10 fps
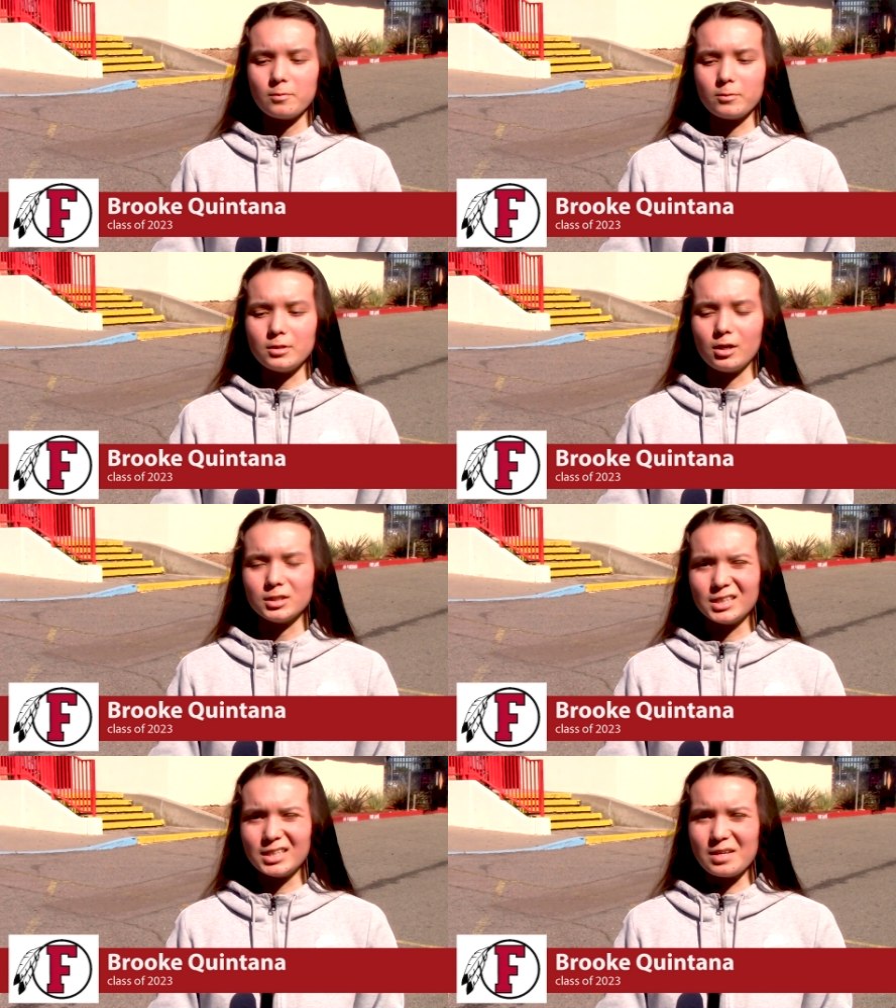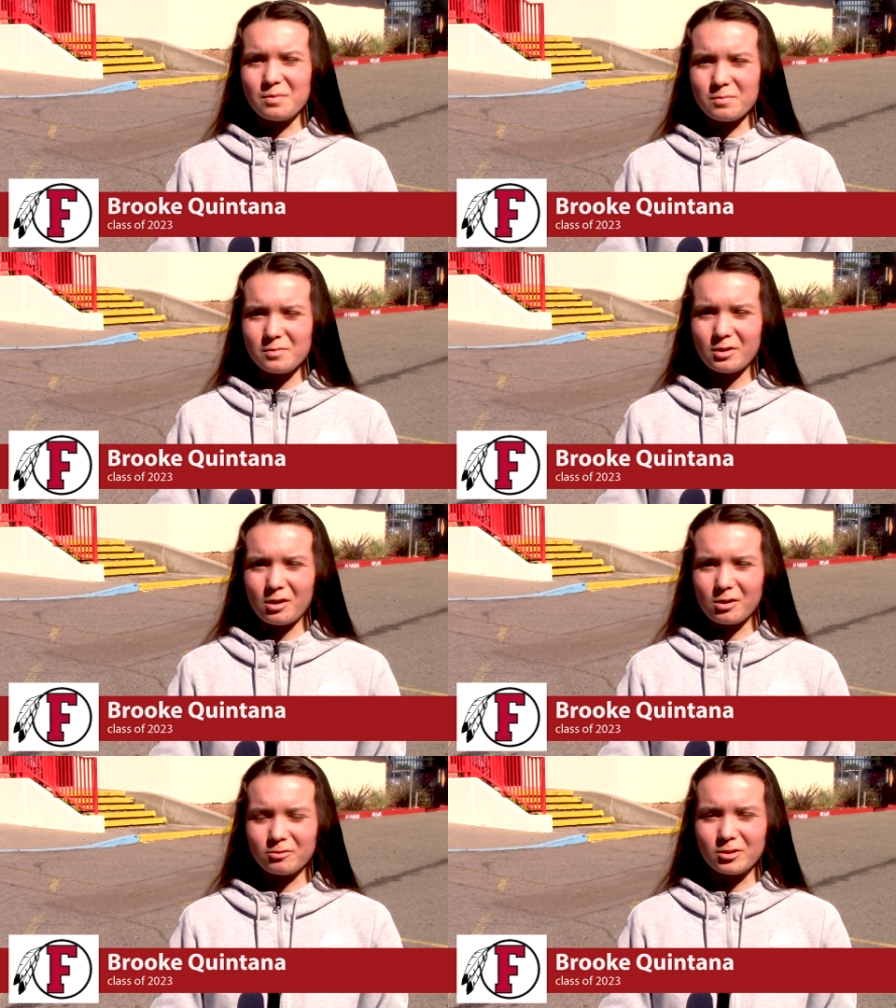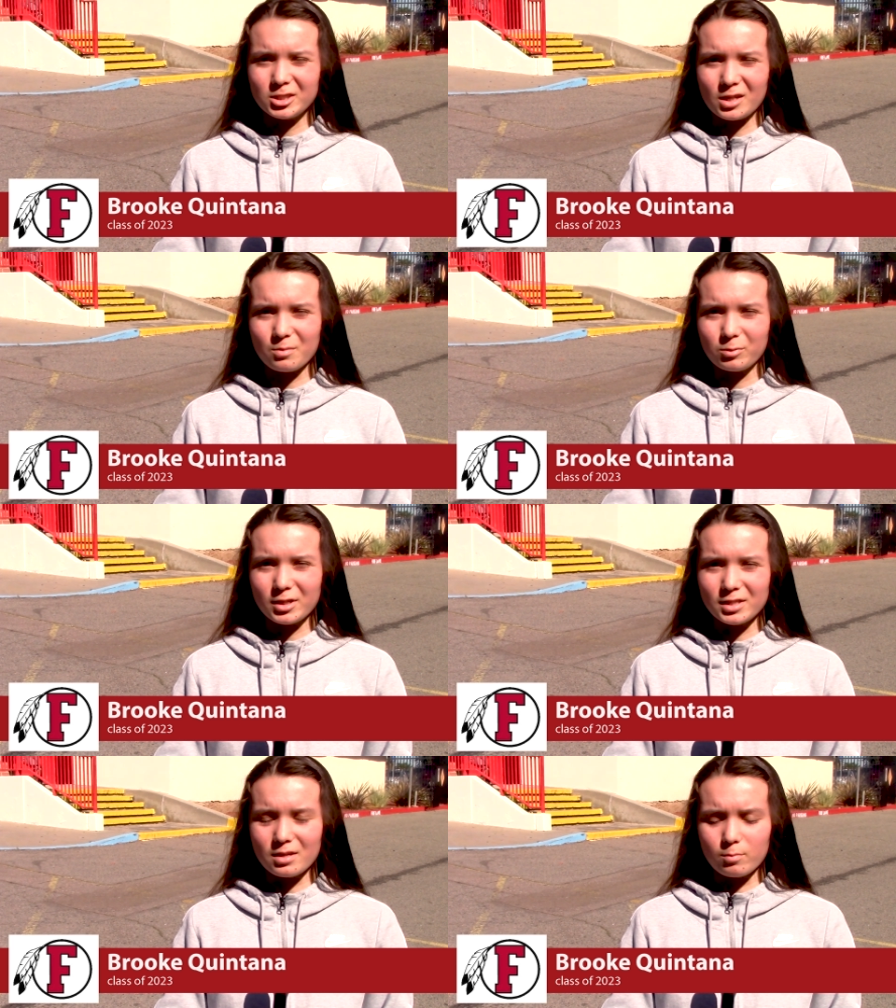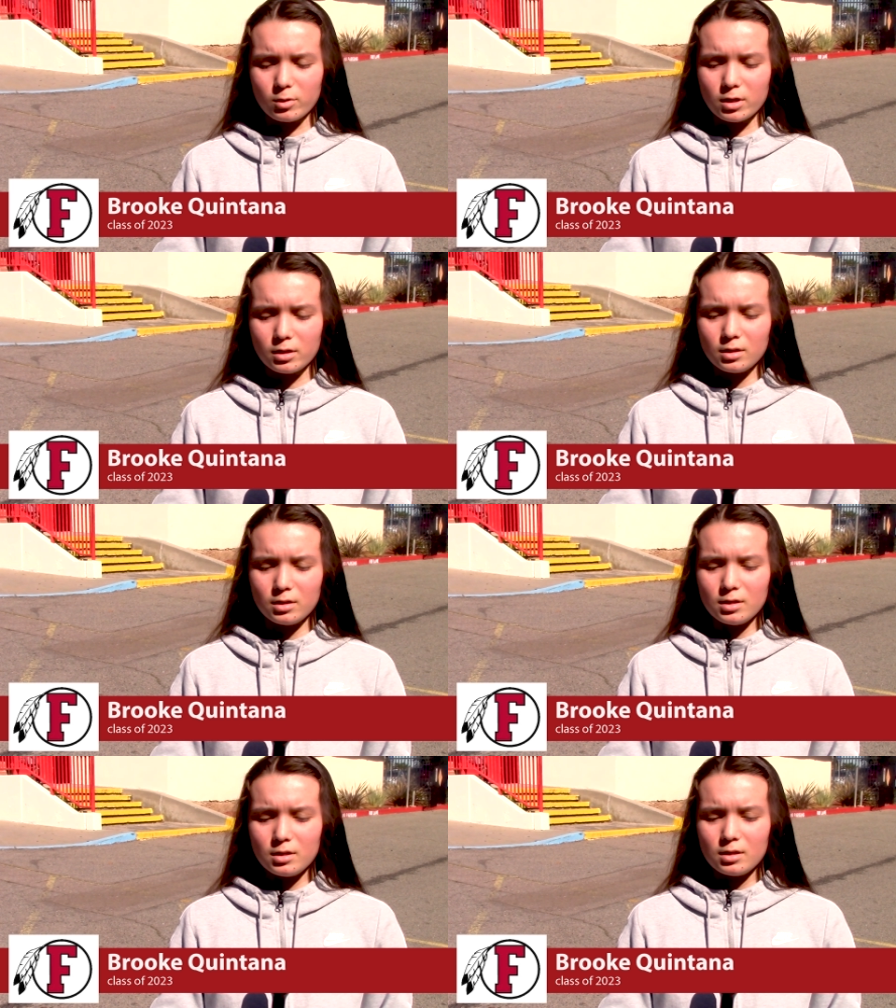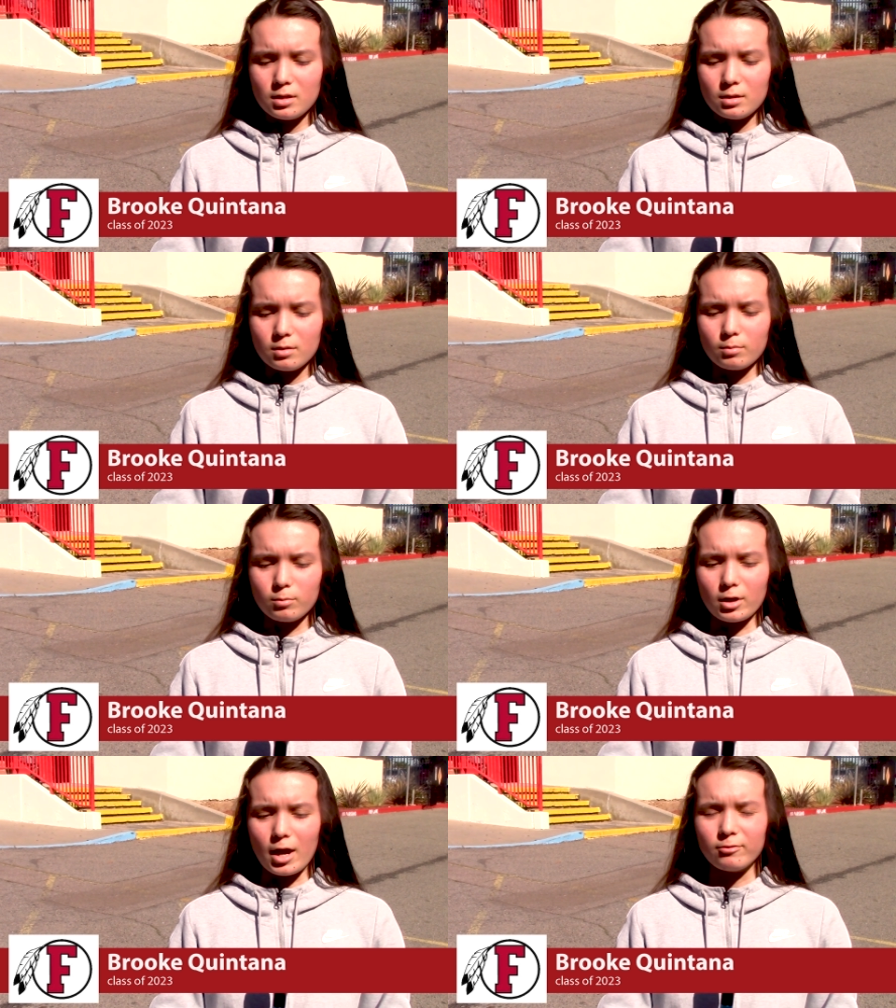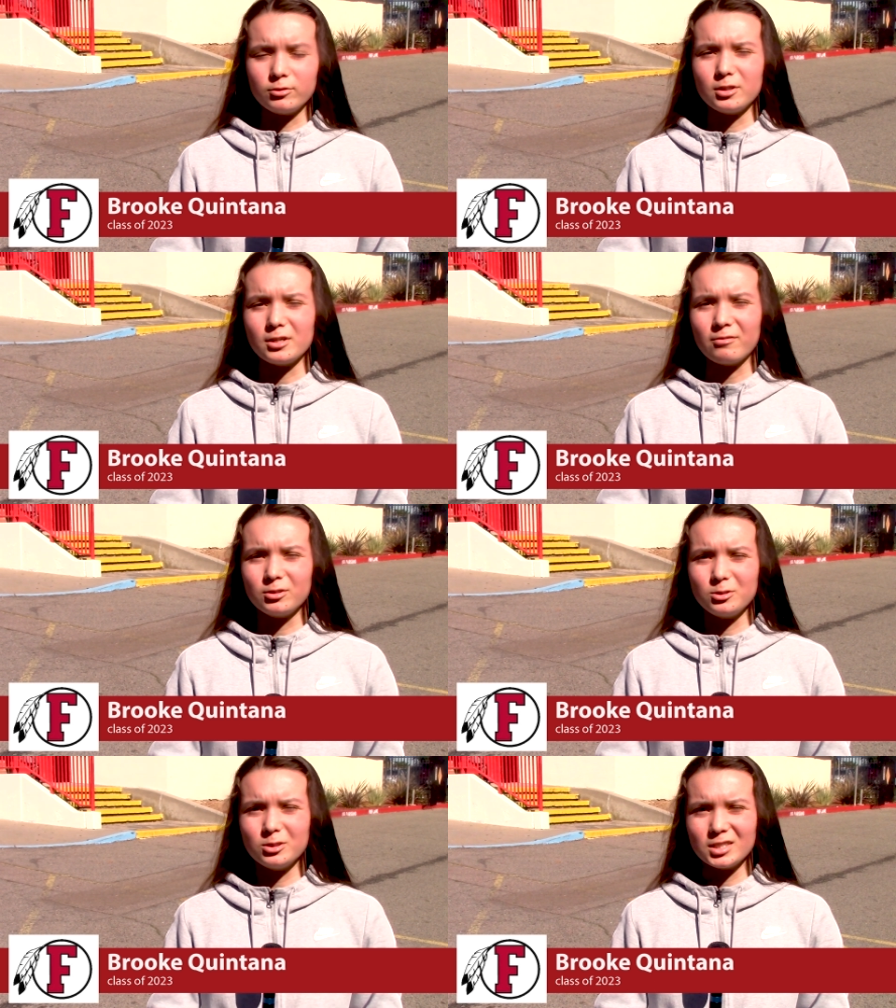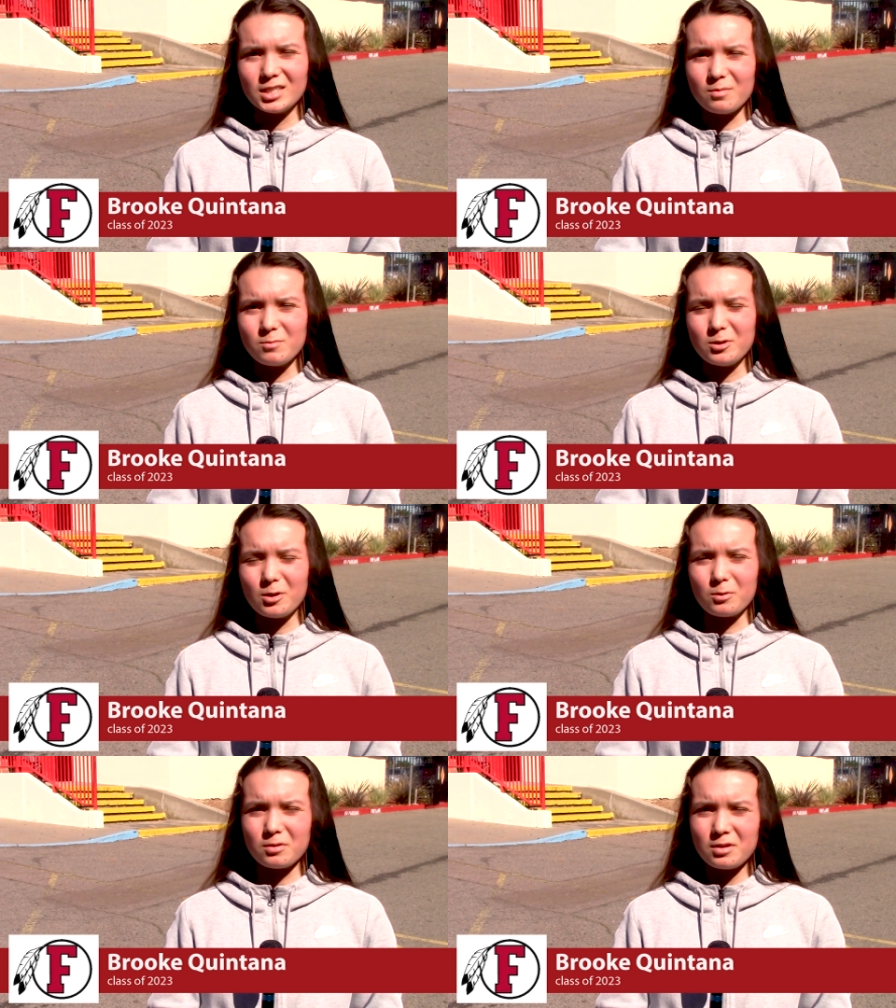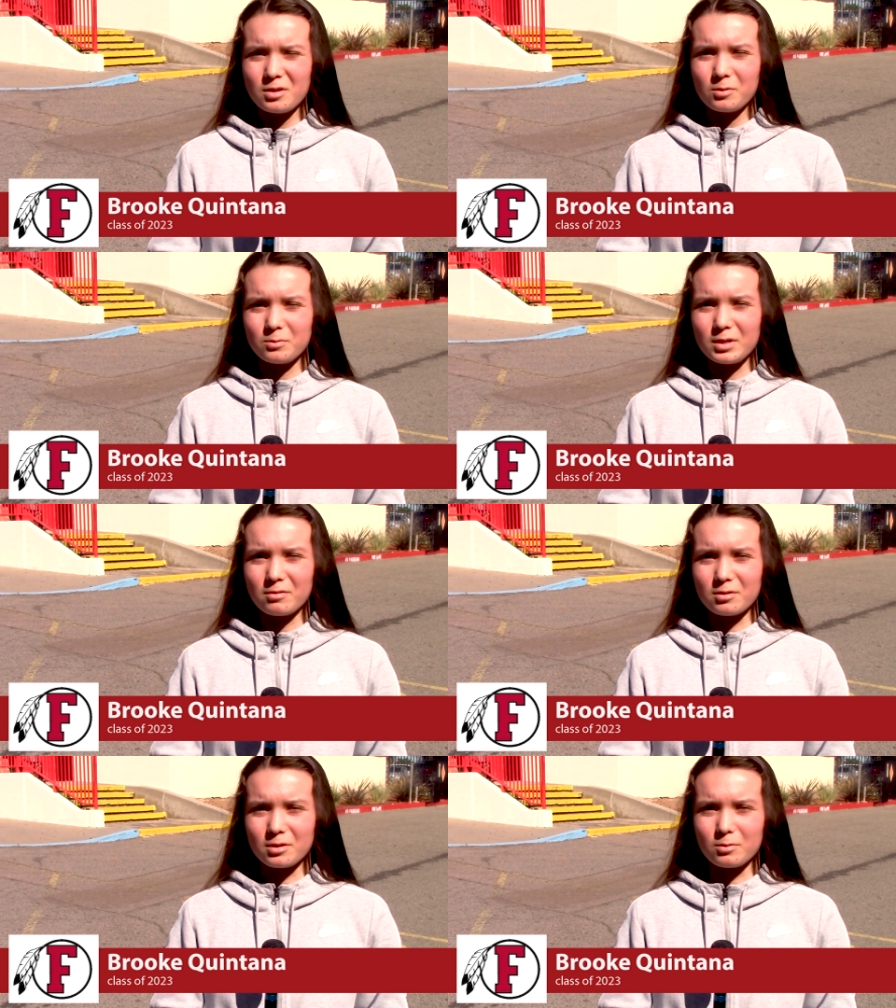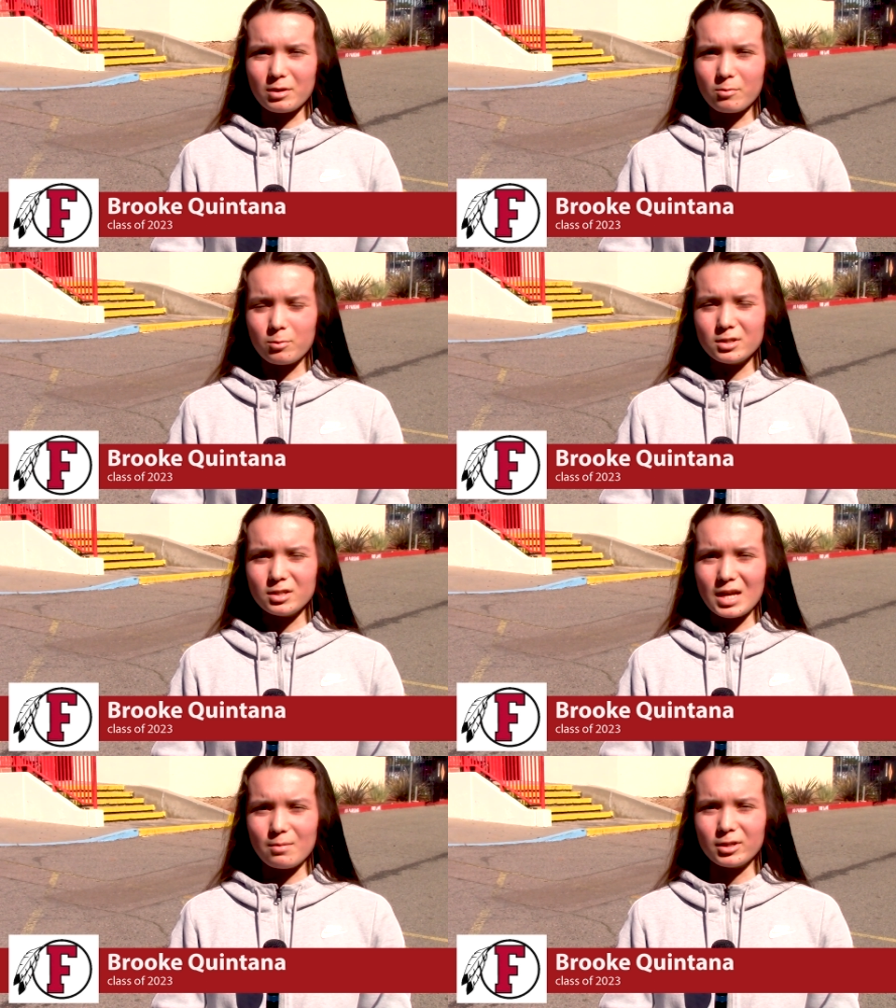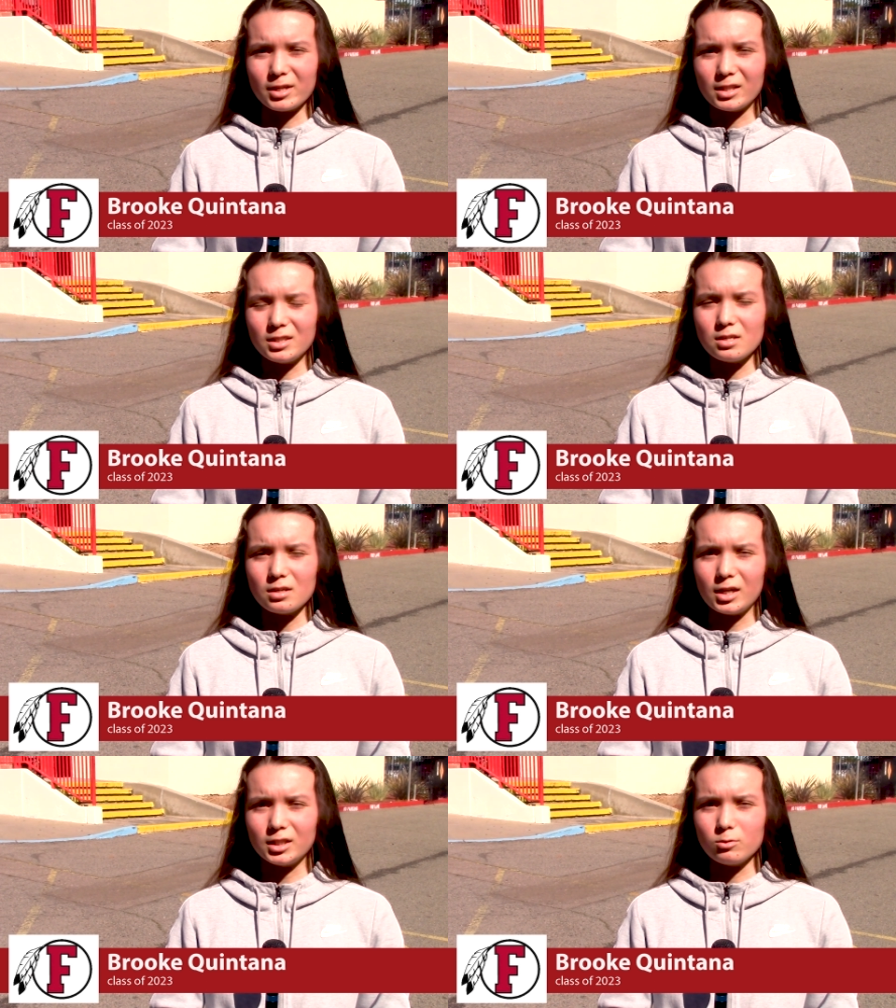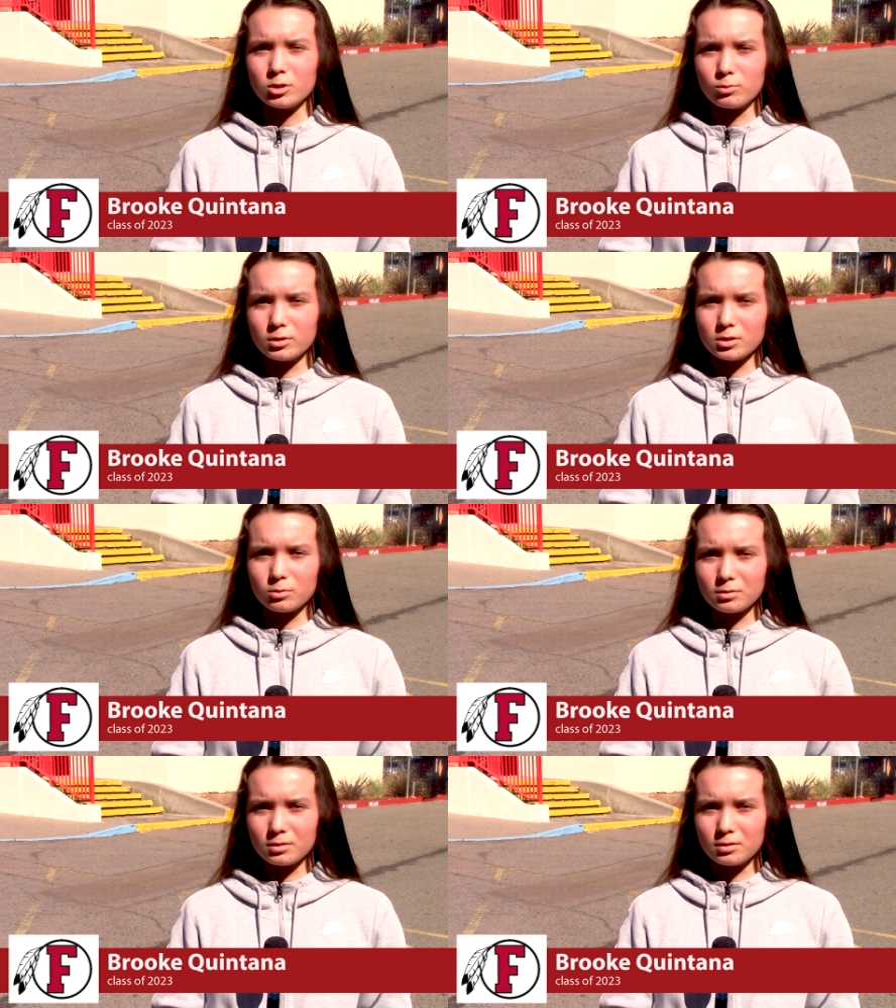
we lost to them our first time playing them, but but after after losing to them, you know, we have a we have a pretty good game plan. I think I think we should win this one.